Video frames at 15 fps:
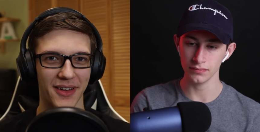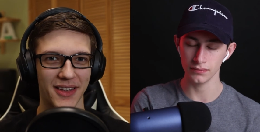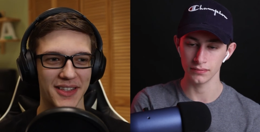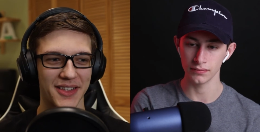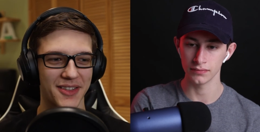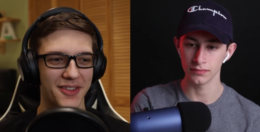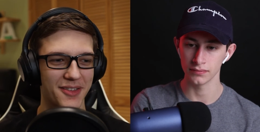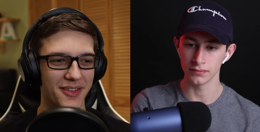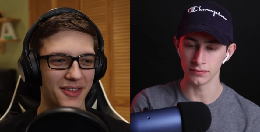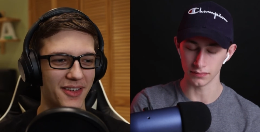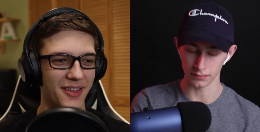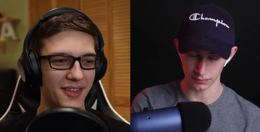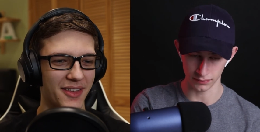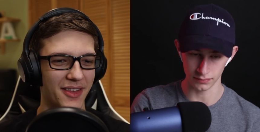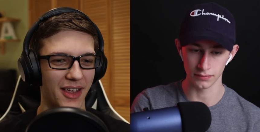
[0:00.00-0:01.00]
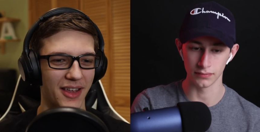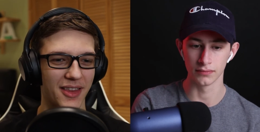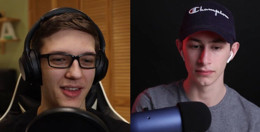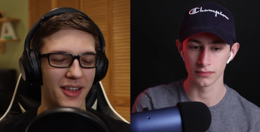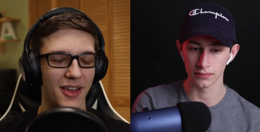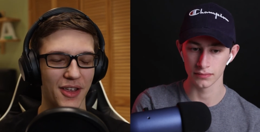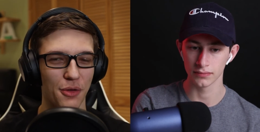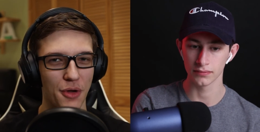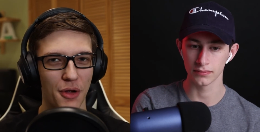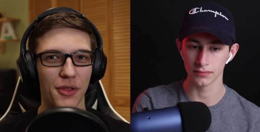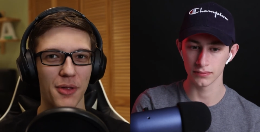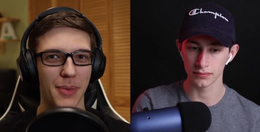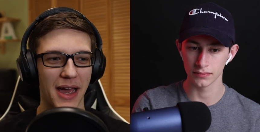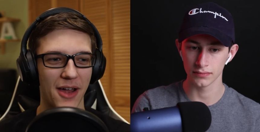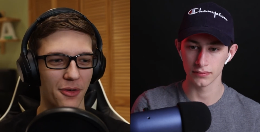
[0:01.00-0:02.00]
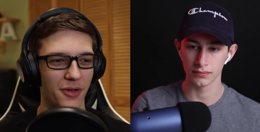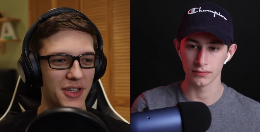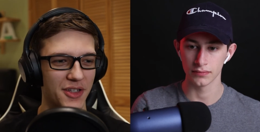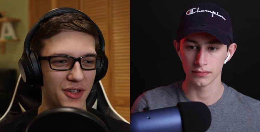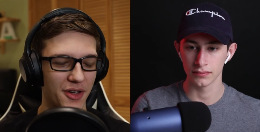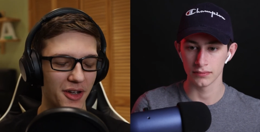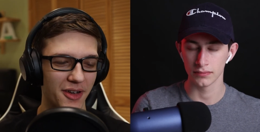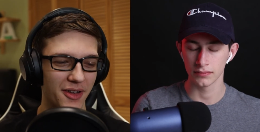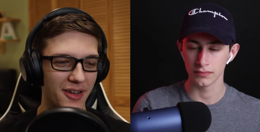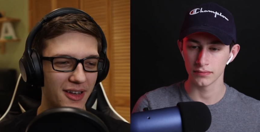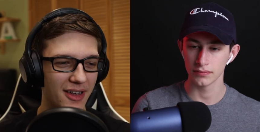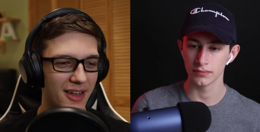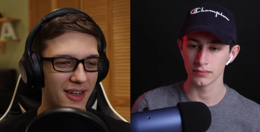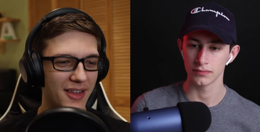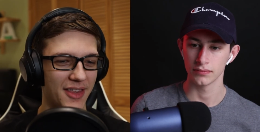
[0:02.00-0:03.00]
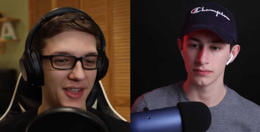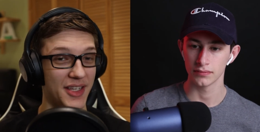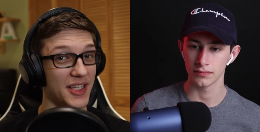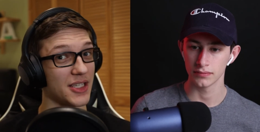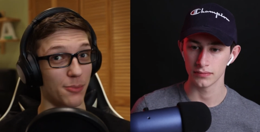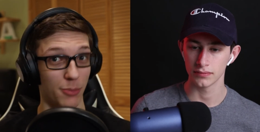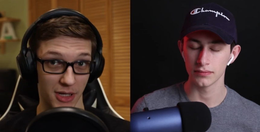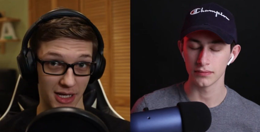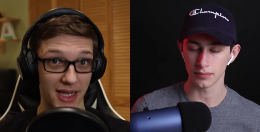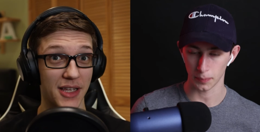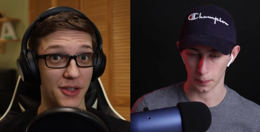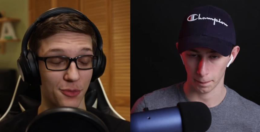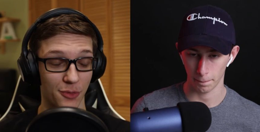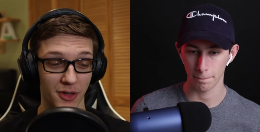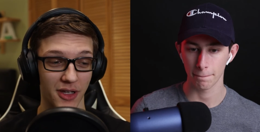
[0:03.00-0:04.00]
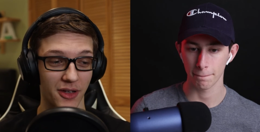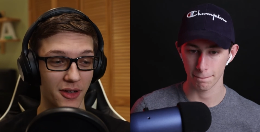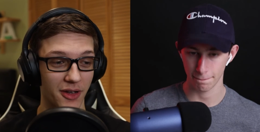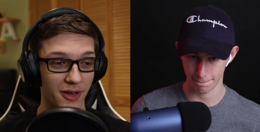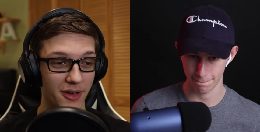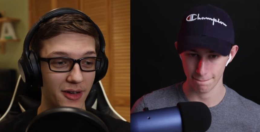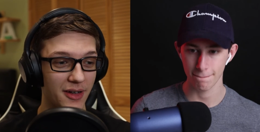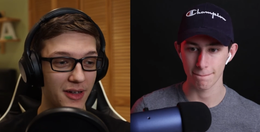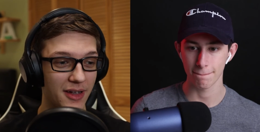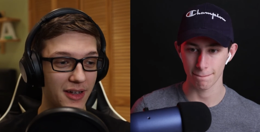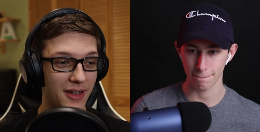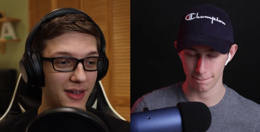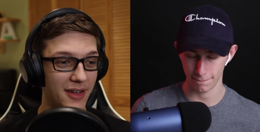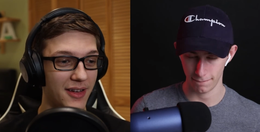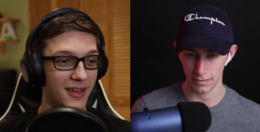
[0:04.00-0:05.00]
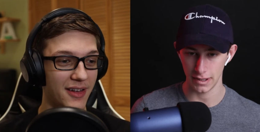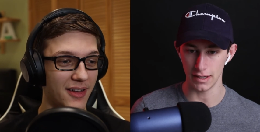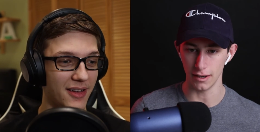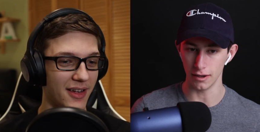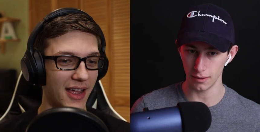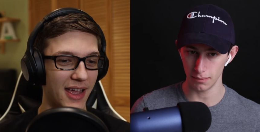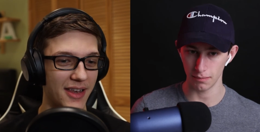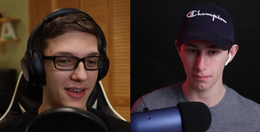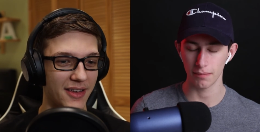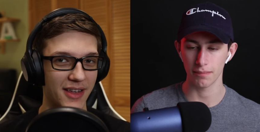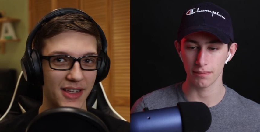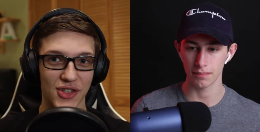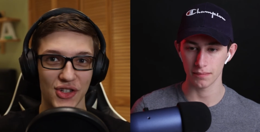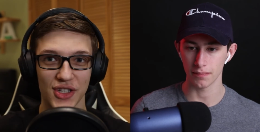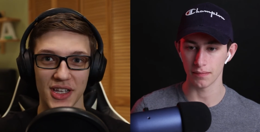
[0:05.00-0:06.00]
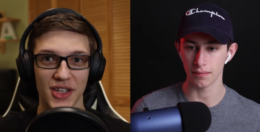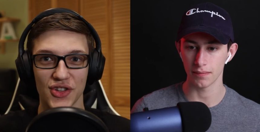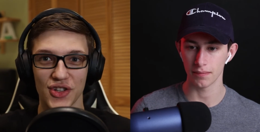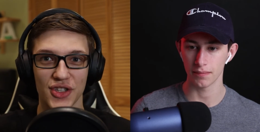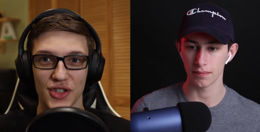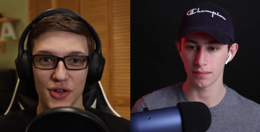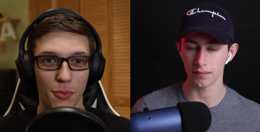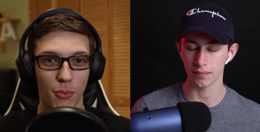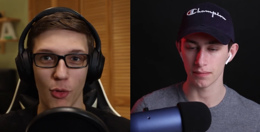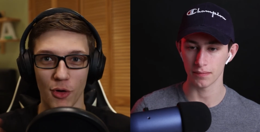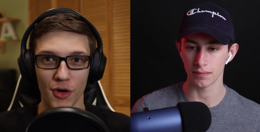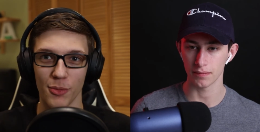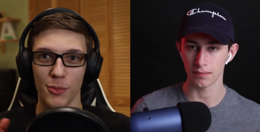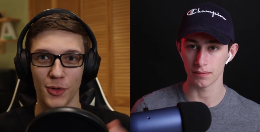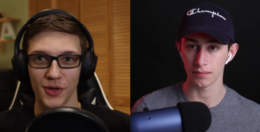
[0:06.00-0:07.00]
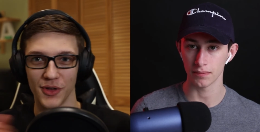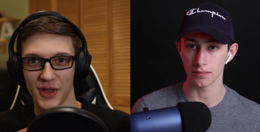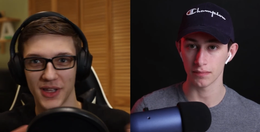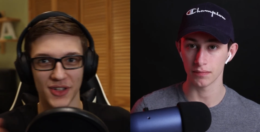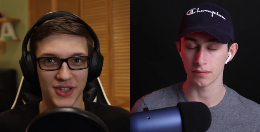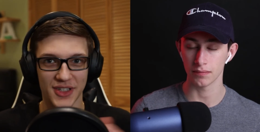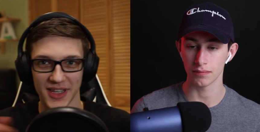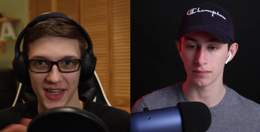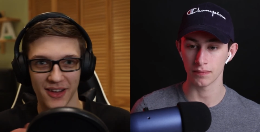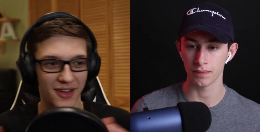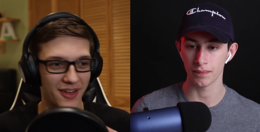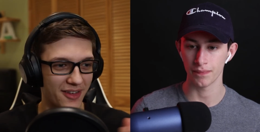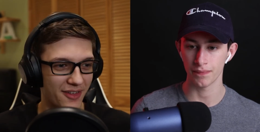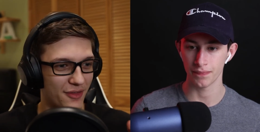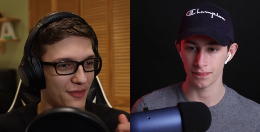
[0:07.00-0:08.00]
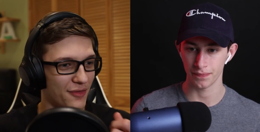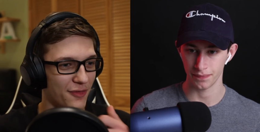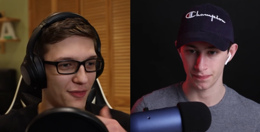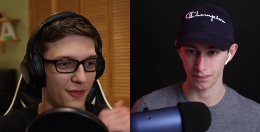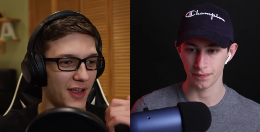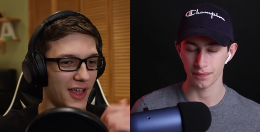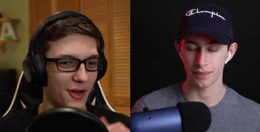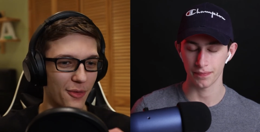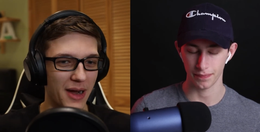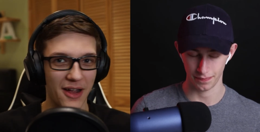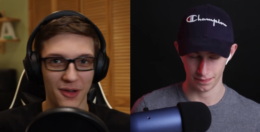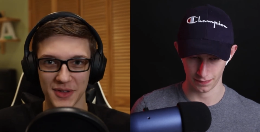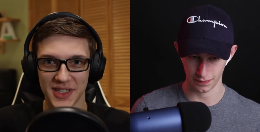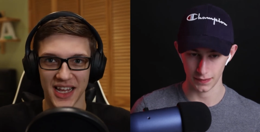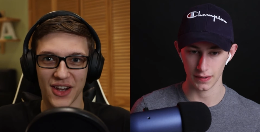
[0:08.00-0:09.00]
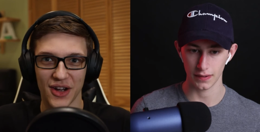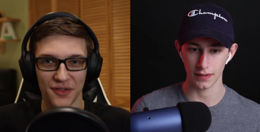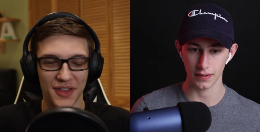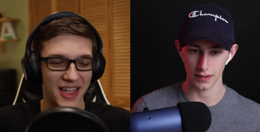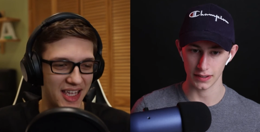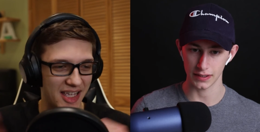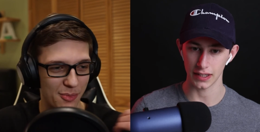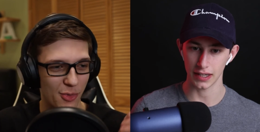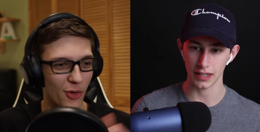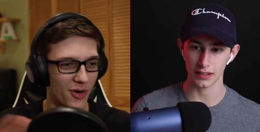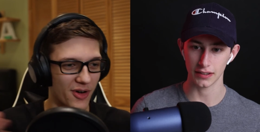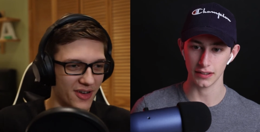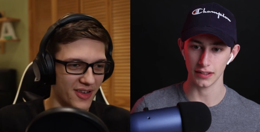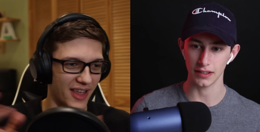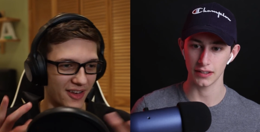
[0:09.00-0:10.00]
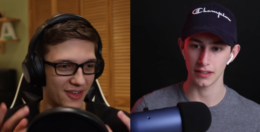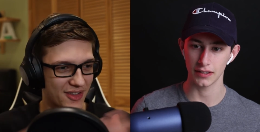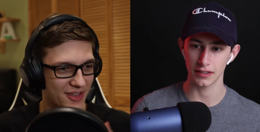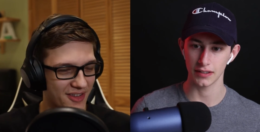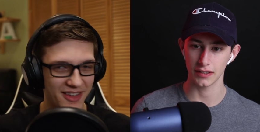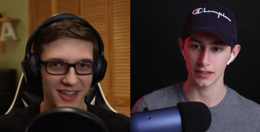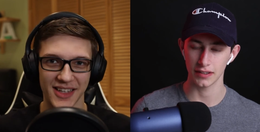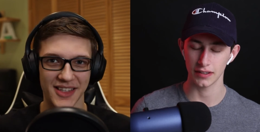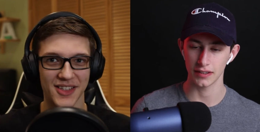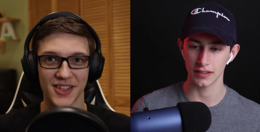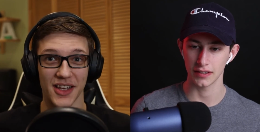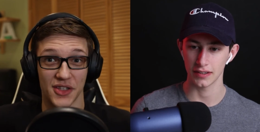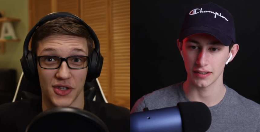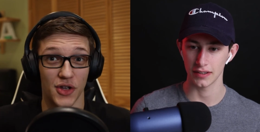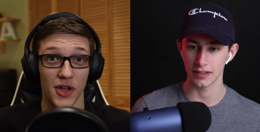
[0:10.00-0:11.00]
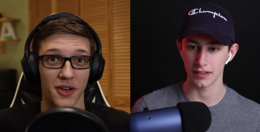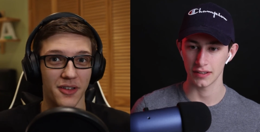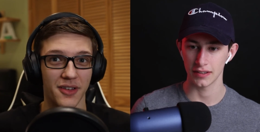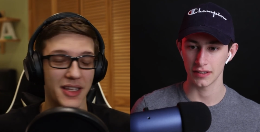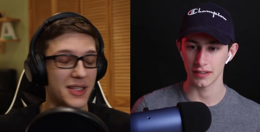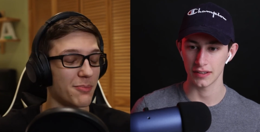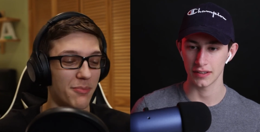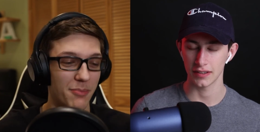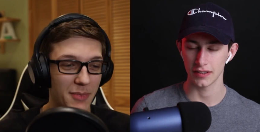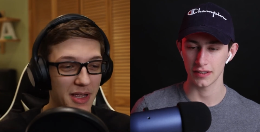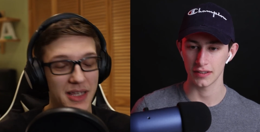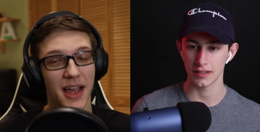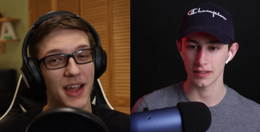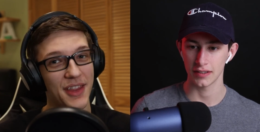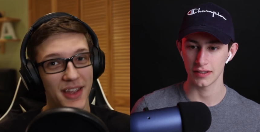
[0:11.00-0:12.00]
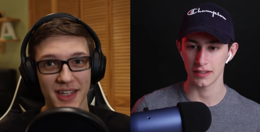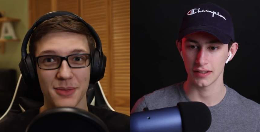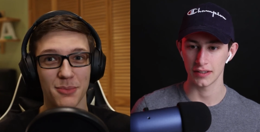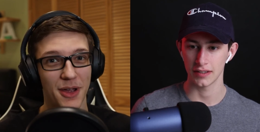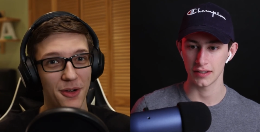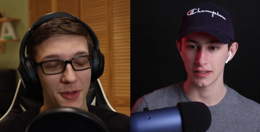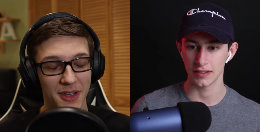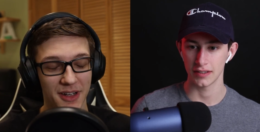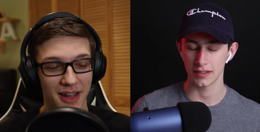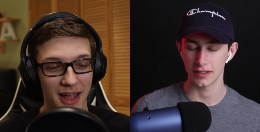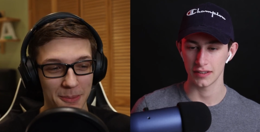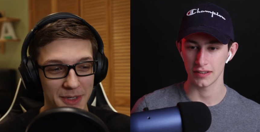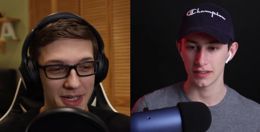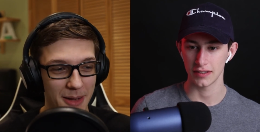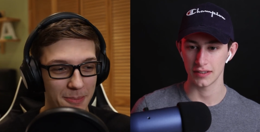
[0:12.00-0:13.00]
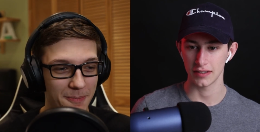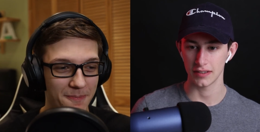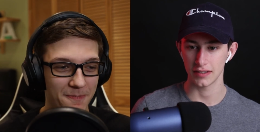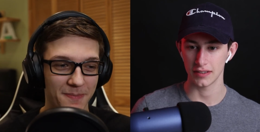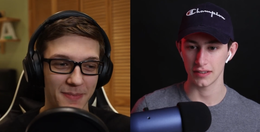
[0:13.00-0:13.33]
Speaker 1: it because Mm-hmm. Like you know the battery is good, the display is really good. Yeah. And it's just it's just so portable. You can just like fling it around, take it off the exactly. keyboard. Like it's it's good. It's it's I think it's better than a laptop.